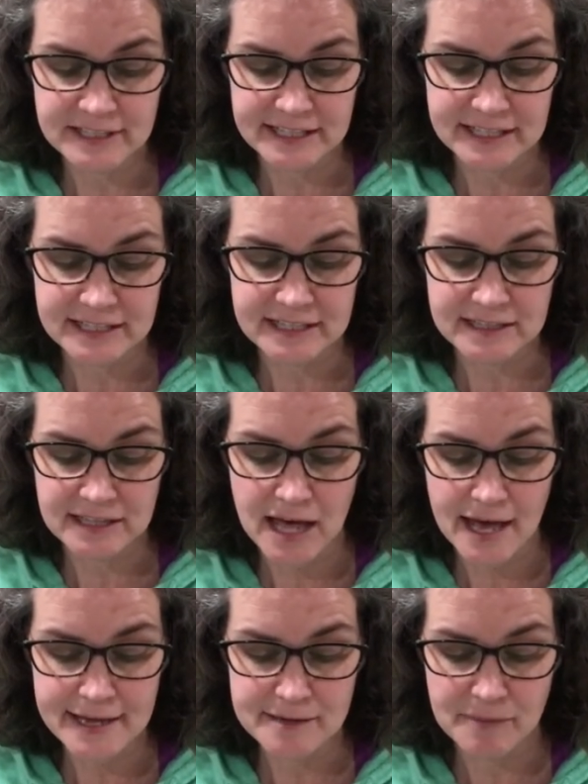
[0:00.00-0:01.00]
linen
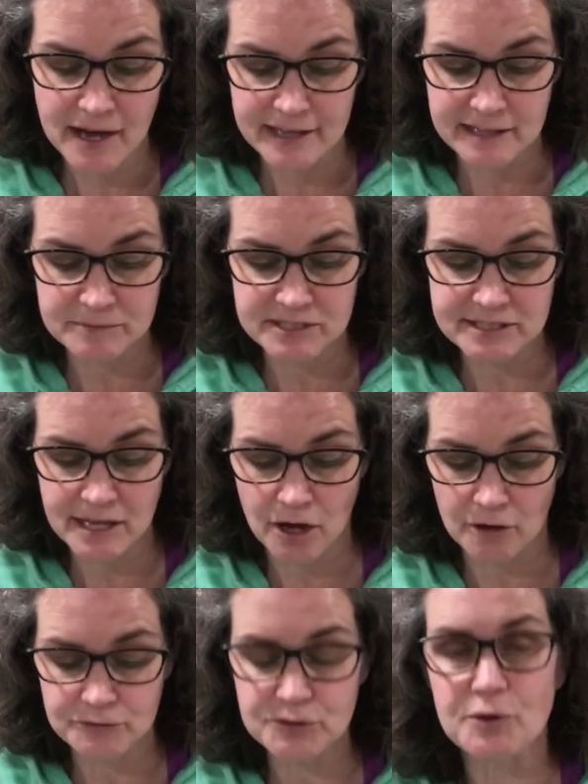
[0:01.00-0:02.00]
lying by themselves.